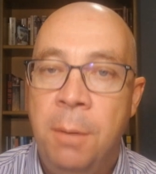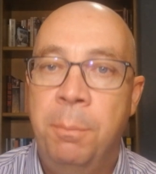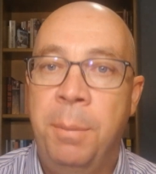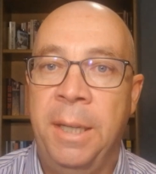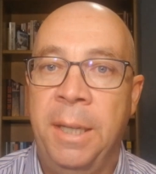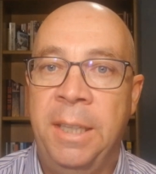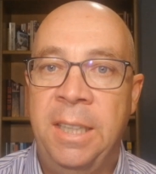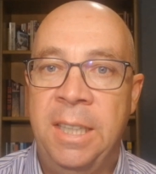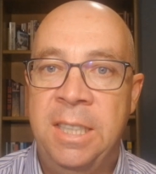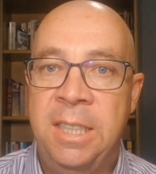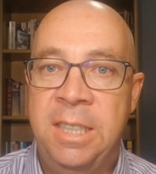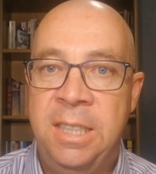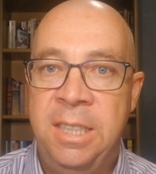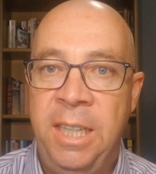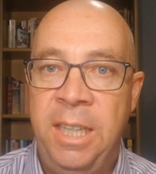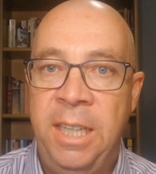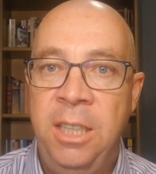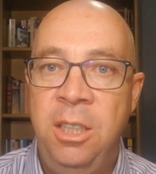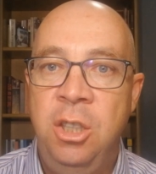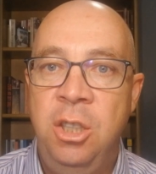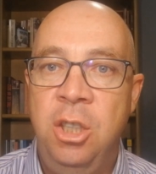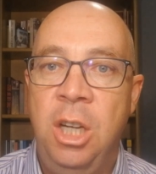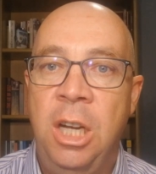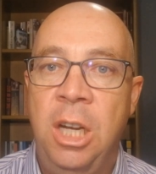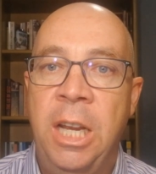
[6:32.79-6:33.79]
but
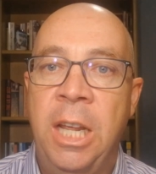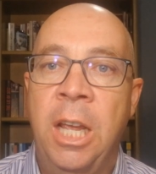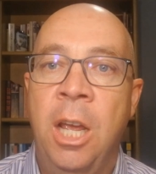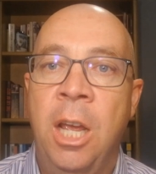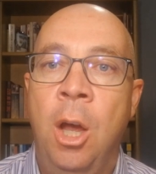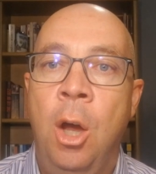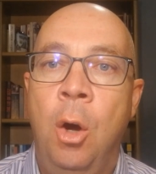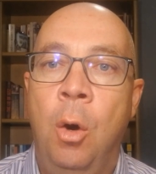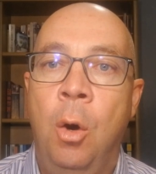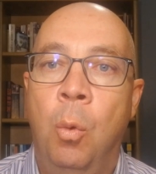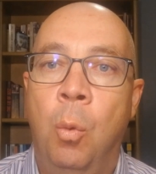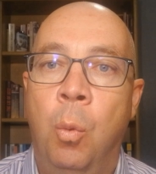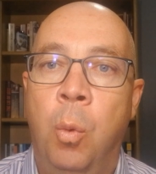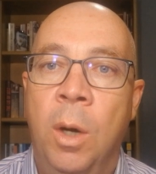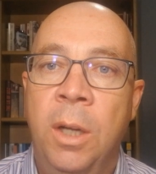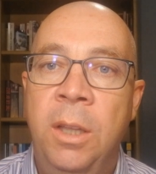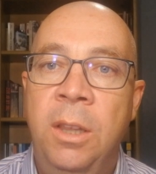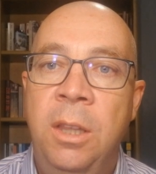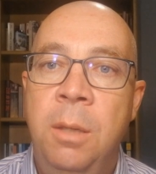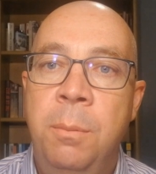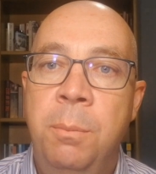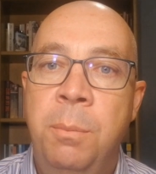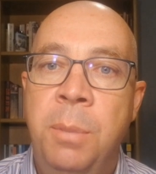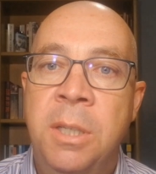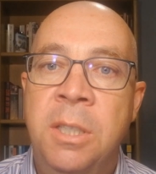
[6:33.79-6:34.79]
essentially
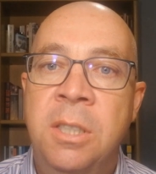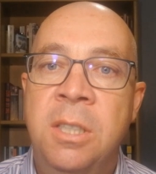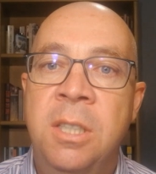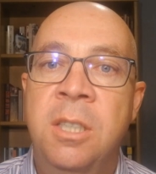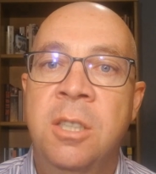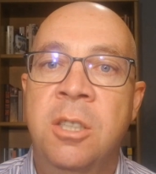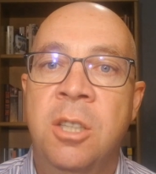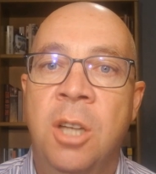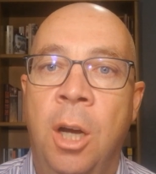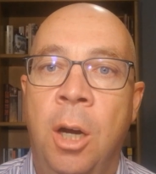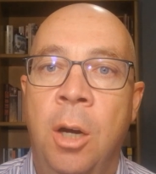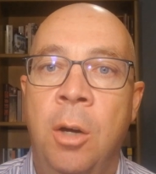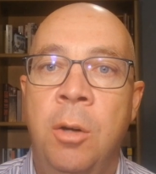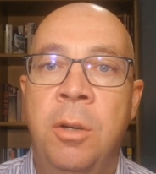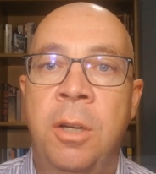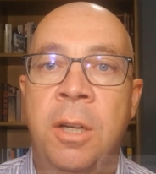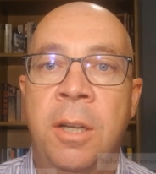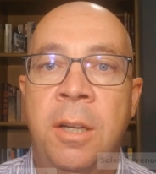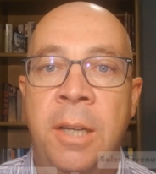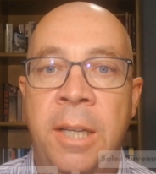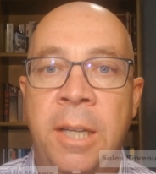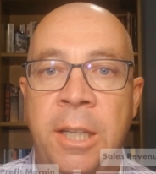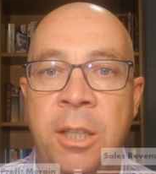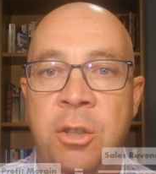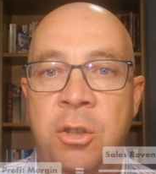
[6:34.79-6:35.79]
what the business
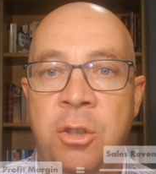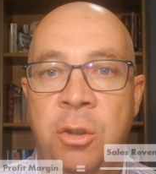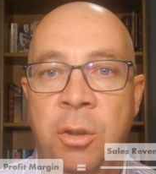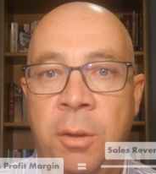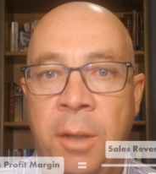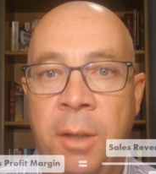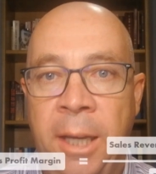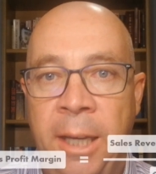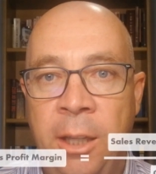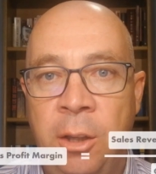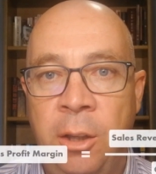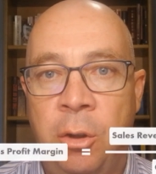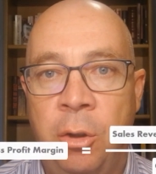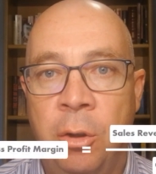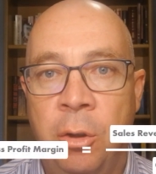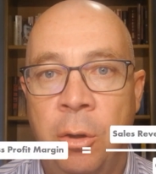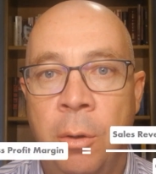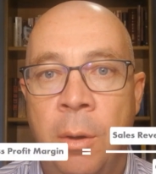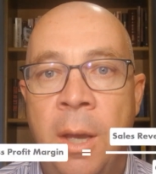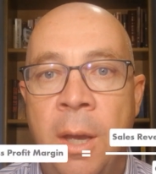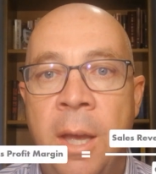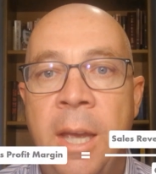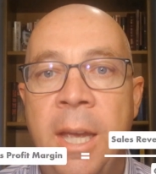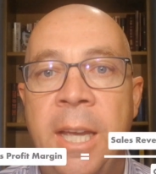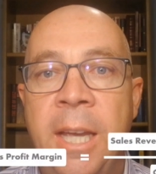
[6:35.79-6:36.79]
owner needs to get to
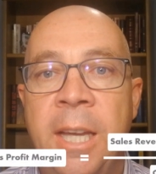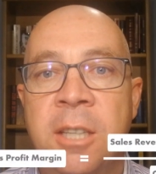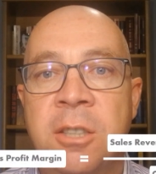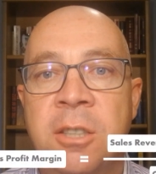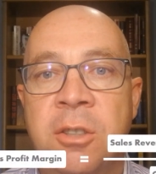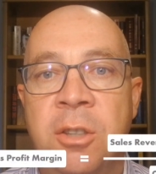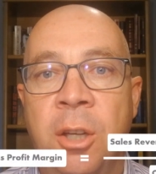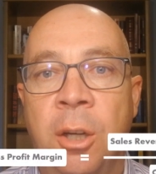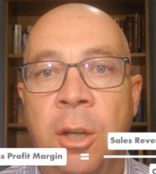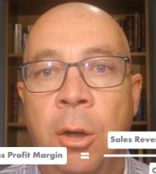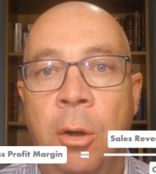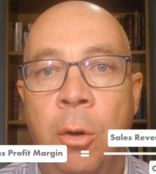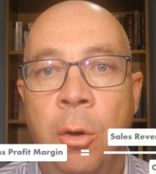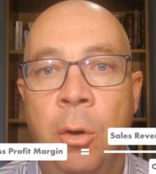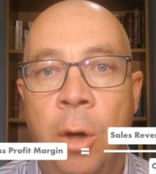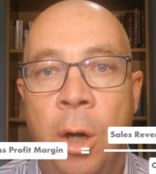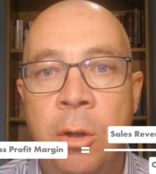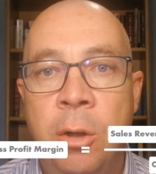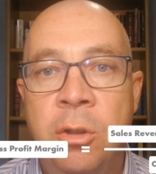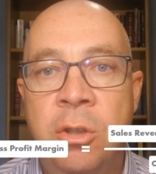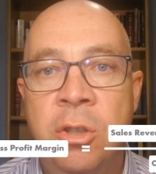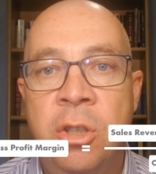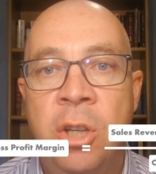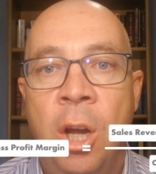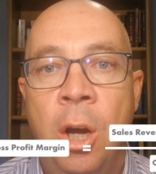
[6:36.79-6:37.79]
is the
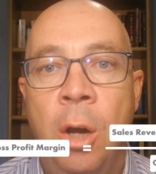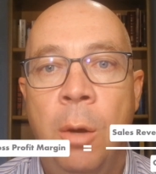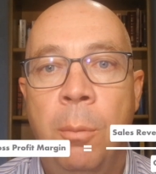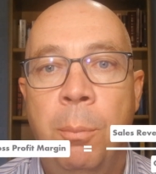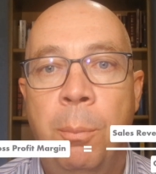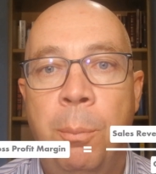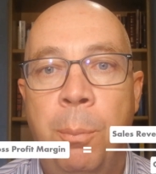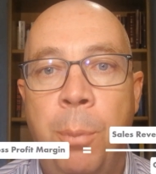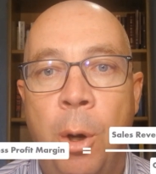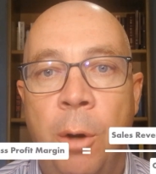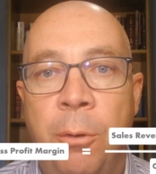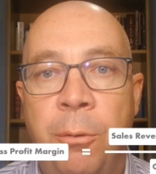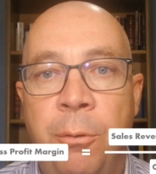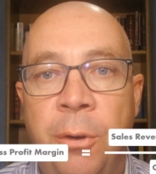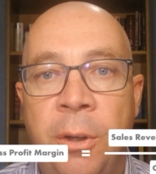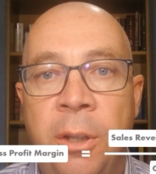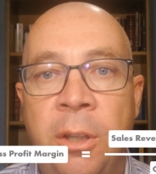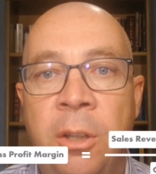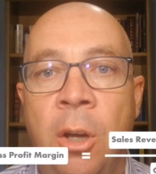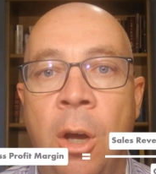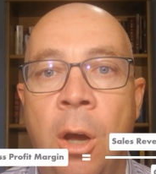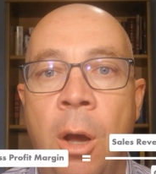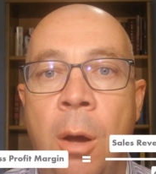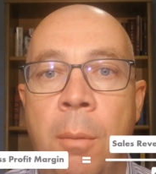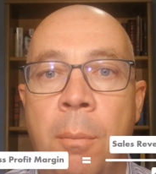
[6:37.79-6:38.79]
gross
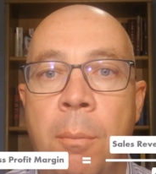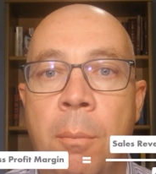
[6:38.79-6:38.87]
profit